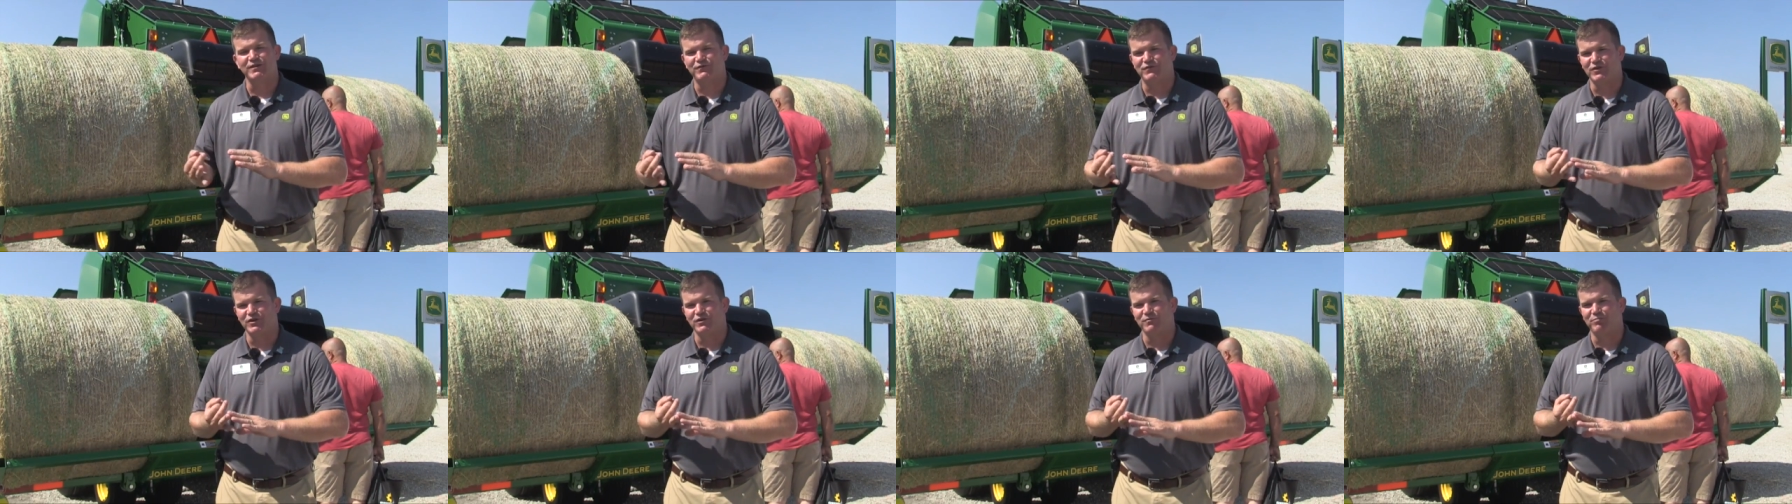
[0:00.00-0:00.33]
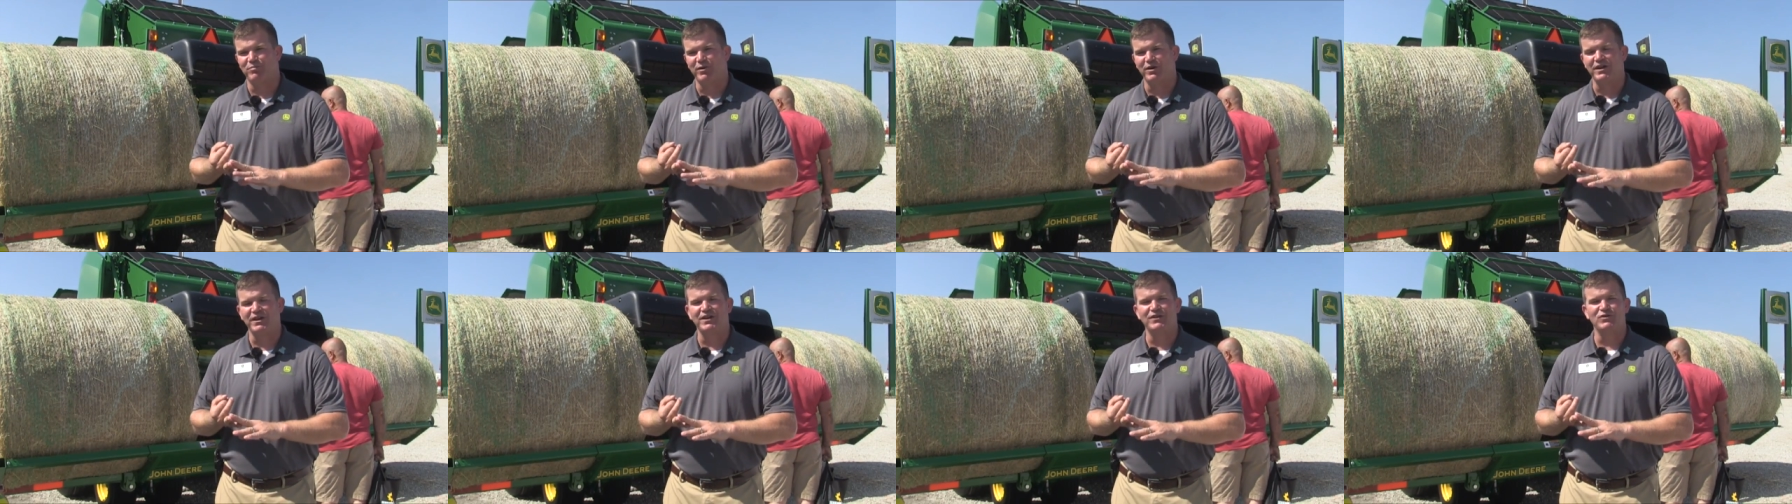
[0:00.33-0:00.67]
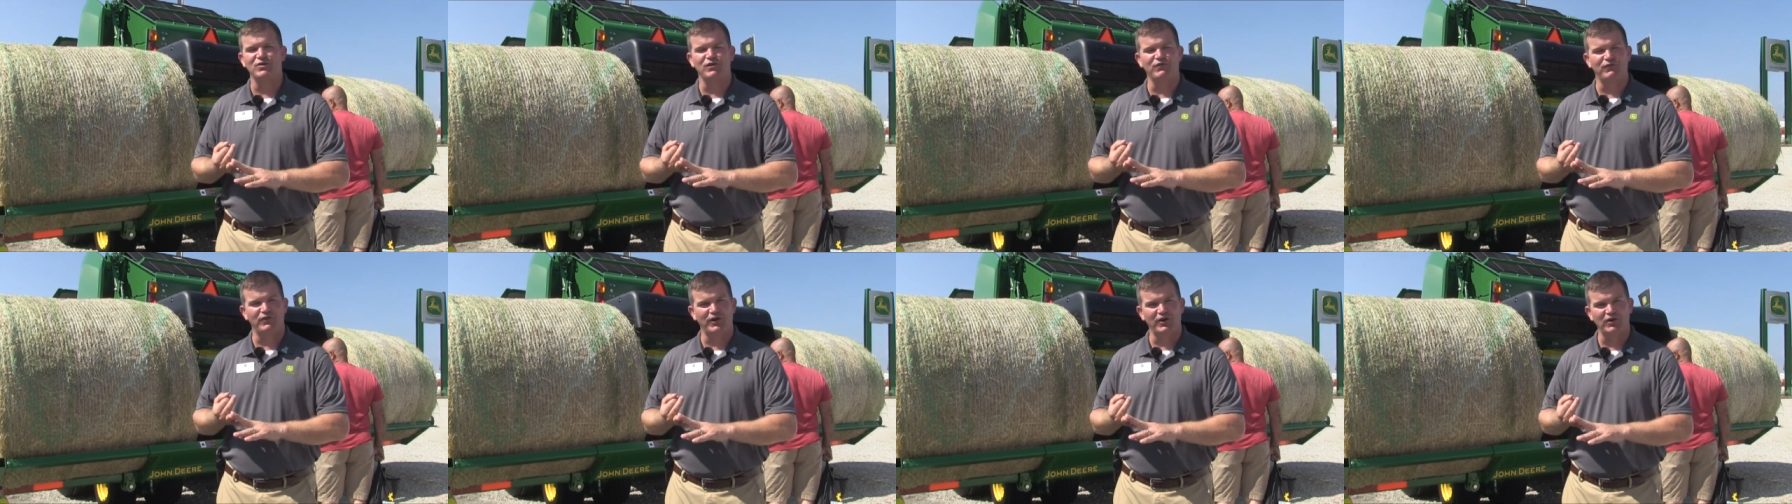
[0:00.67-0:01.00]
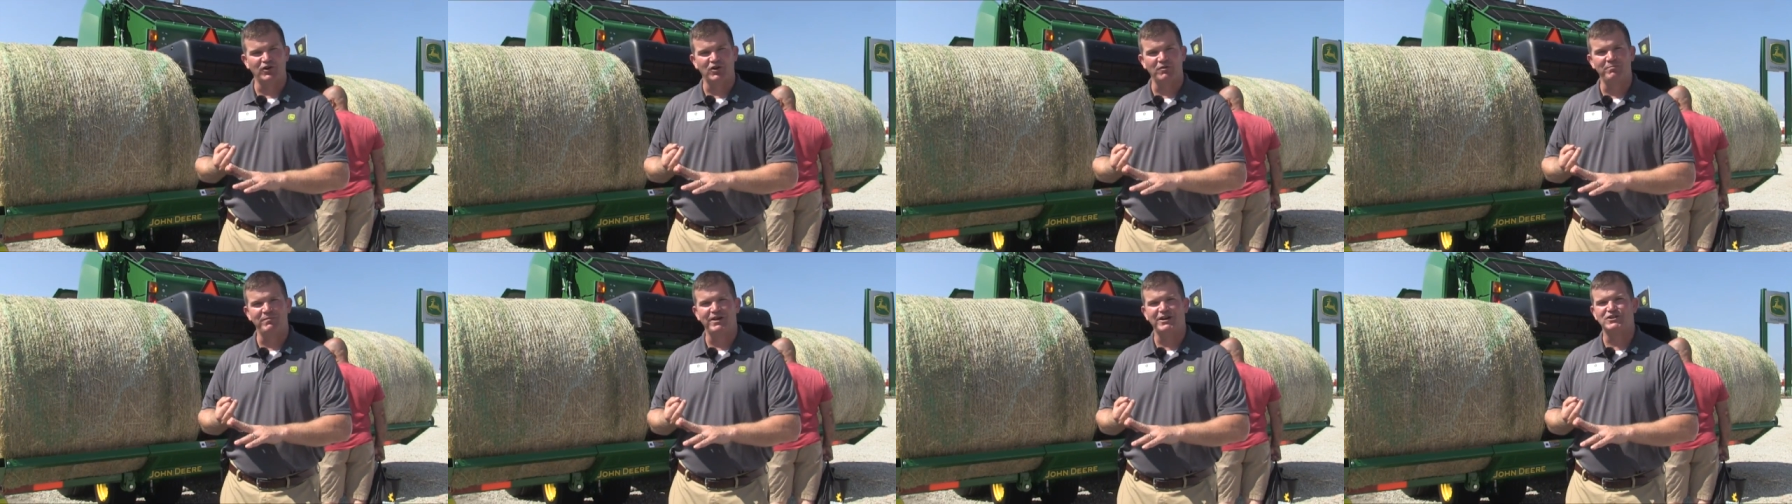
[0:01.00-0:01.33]
if you're putting into a
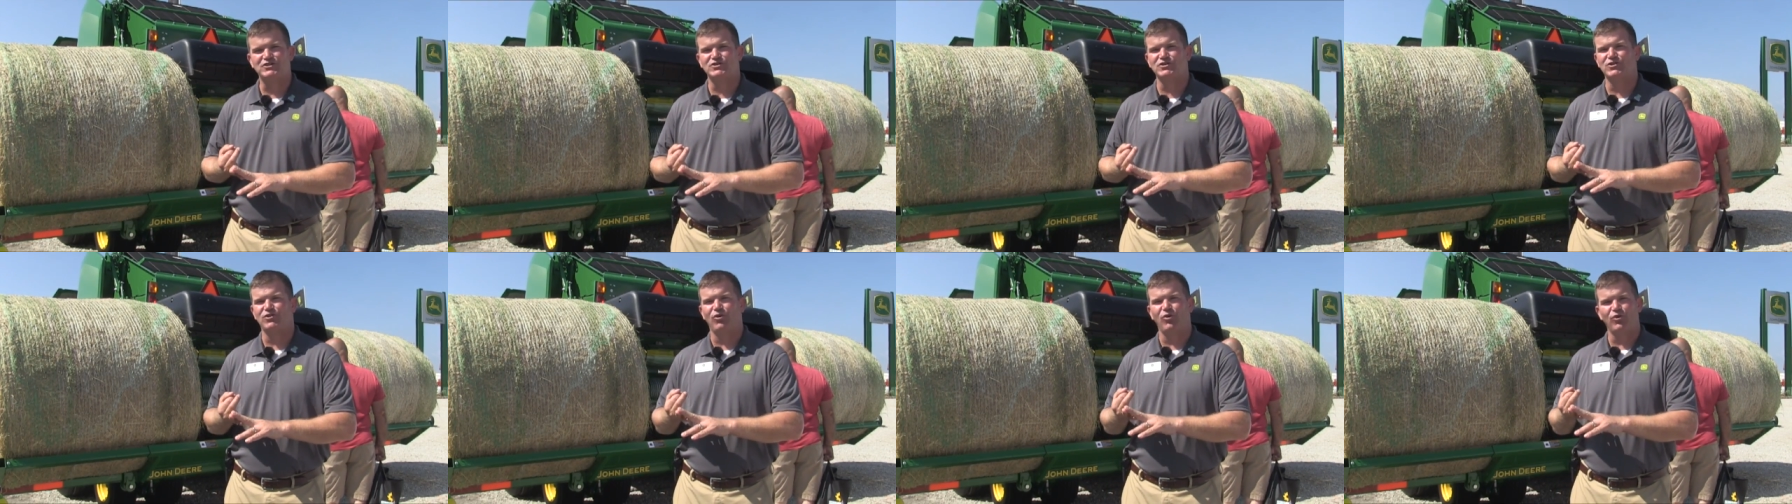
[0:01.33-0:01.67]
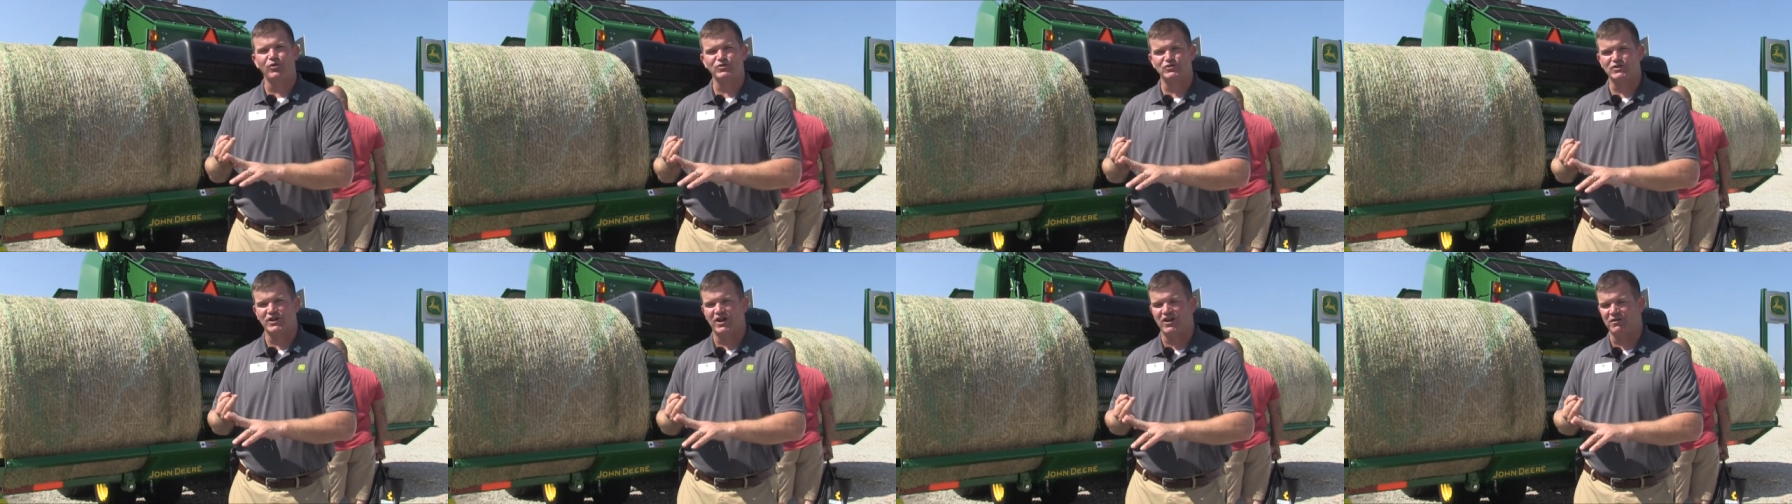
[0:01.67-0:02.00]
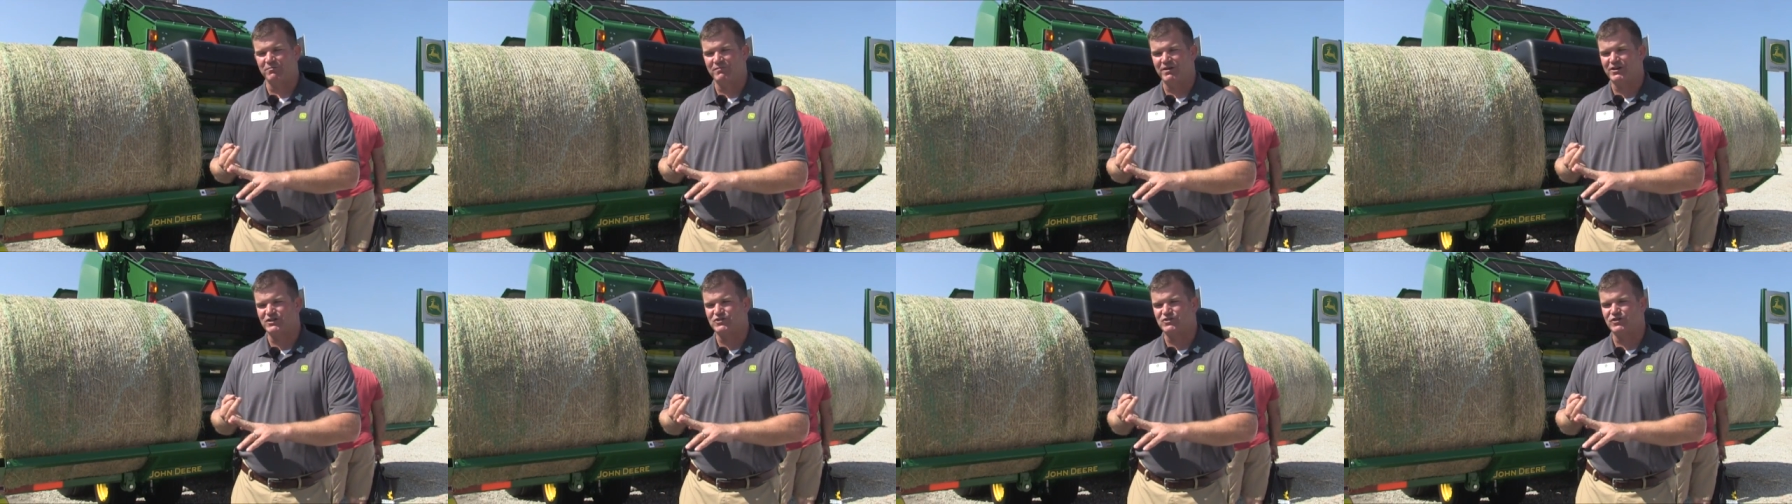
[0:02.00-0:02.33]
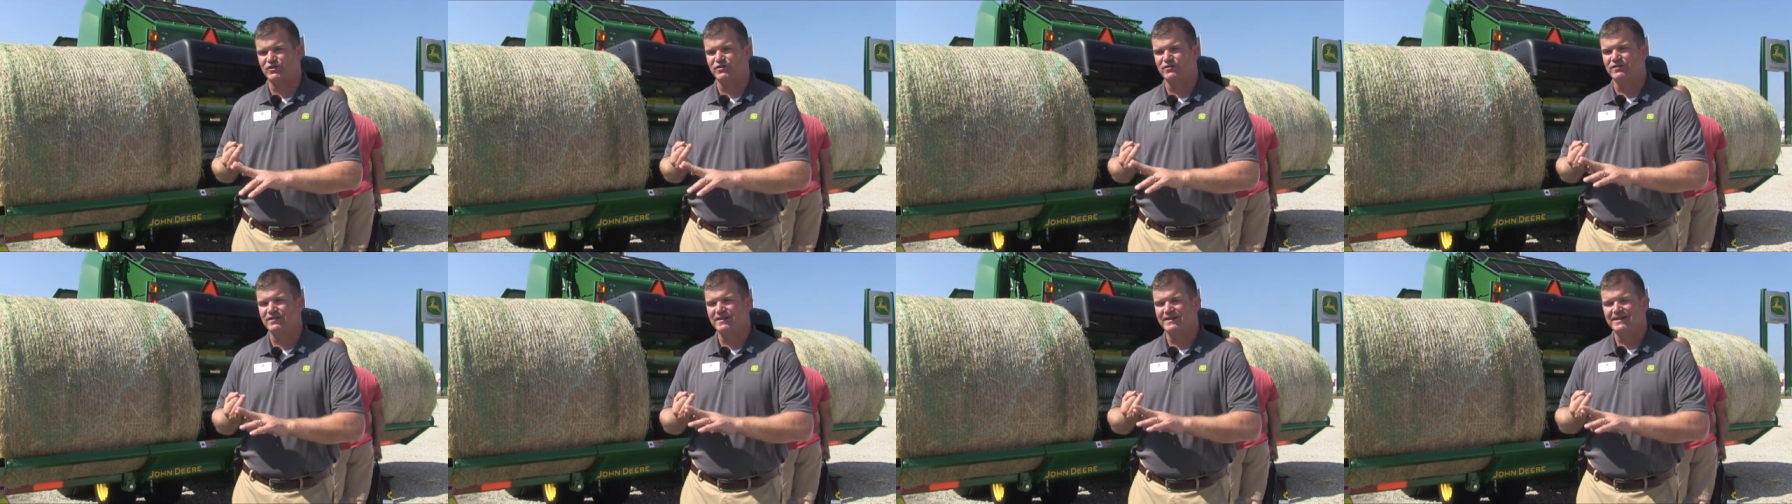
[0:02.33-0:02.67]
vertical mixer, horizontal
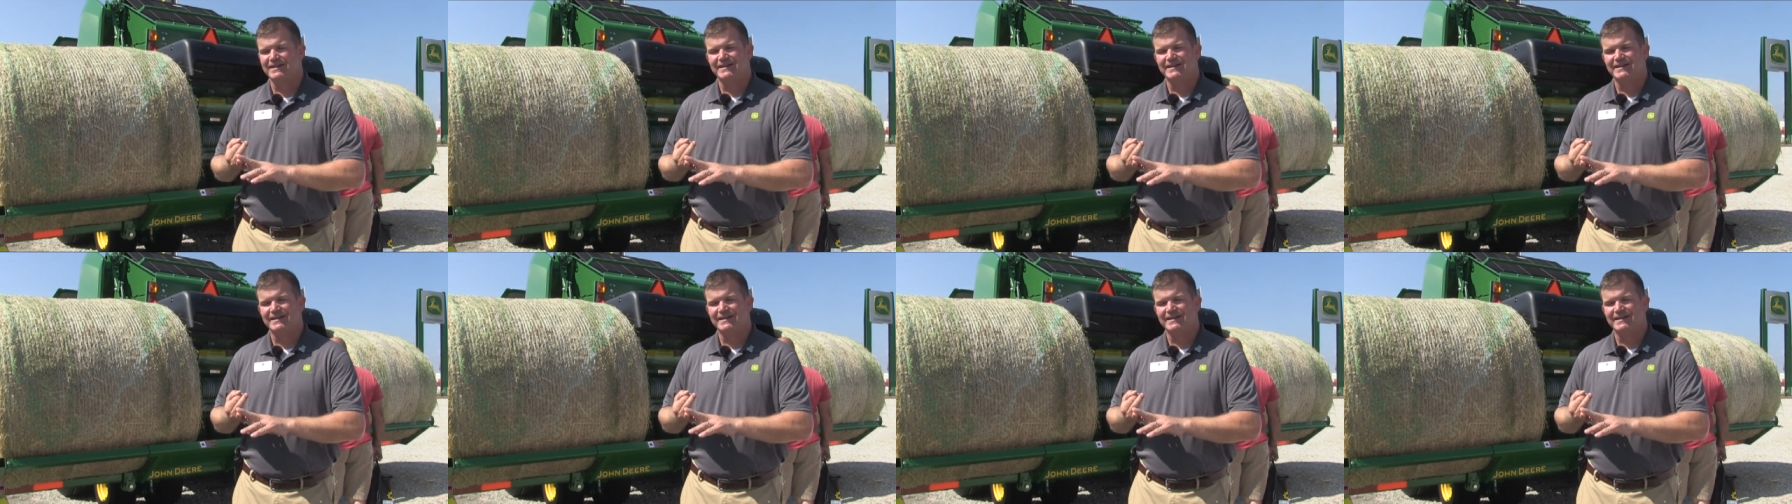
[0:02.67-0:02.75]
mixer,